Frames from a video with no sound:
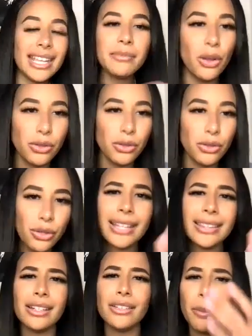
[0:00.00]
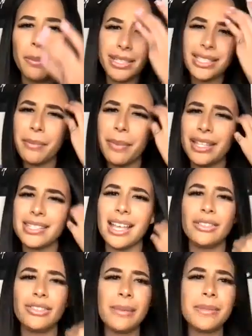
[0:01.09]
take some notes. Who got their notebooks and
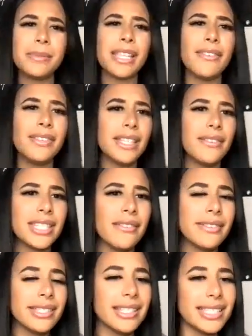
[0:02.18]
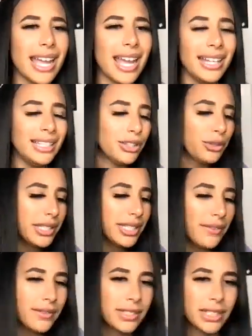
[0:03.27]
pens out? Drop some 777s in the chat. I
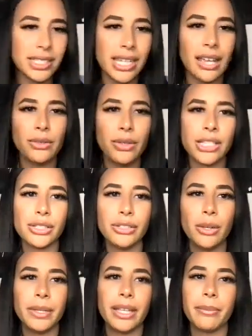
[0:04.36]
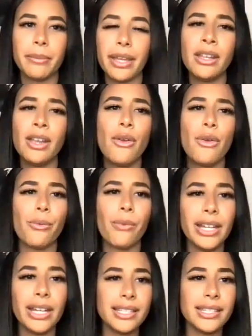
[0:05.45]
need 3 sevens in the chat. If you got your notebook and pen
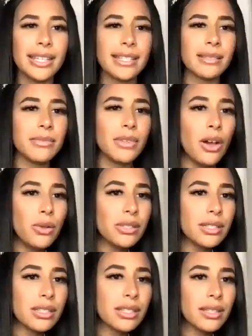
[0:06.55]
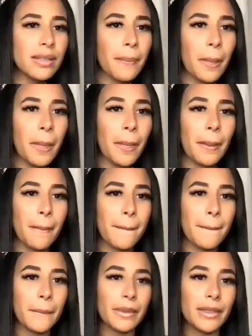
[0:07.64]
ready to take some notes,
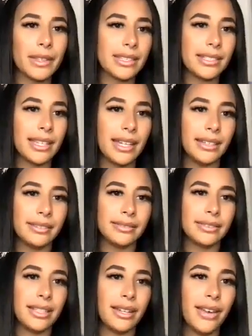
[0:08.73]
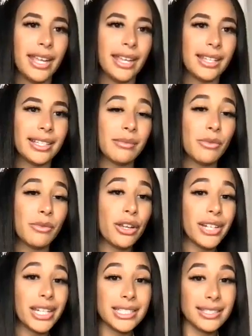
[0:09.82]
let's get it. All right, because I'm
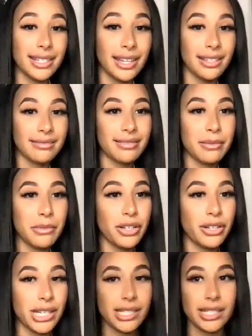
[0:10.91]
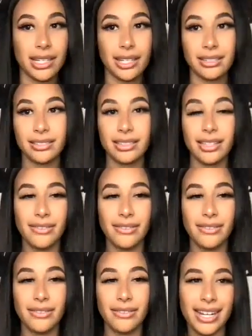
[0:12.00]
going crazy tonight. I'm going crazy tonight. All
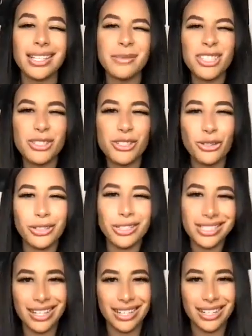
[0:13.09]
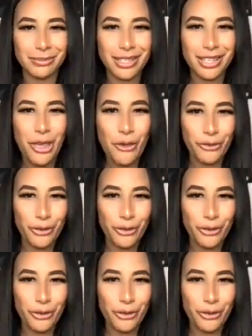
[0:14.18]
right, and I got a special story time